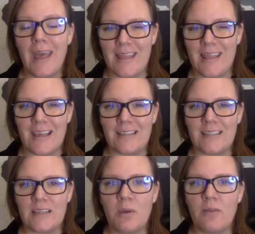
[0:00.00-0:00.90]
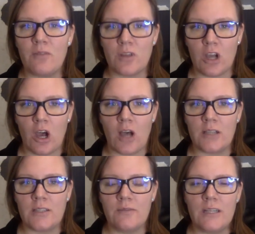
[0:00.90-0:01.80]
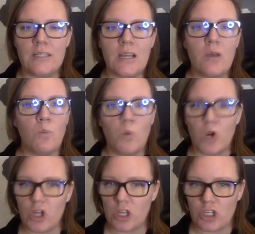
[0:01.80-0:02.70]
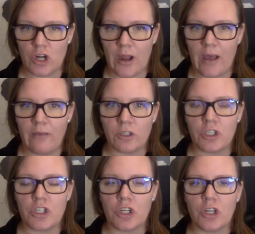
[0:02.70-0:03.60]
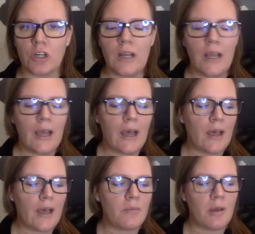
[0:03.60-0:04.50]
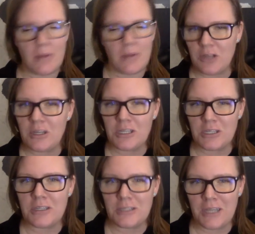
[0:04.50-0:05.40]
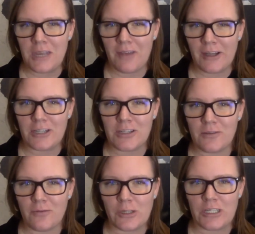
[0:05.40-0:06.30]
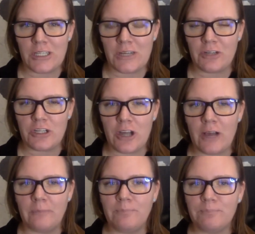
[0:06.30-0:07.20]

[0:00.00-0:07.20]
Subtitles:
and then some for the cost of it. Worth the trial for sure, but you need to take advantage of the 14-day free trial.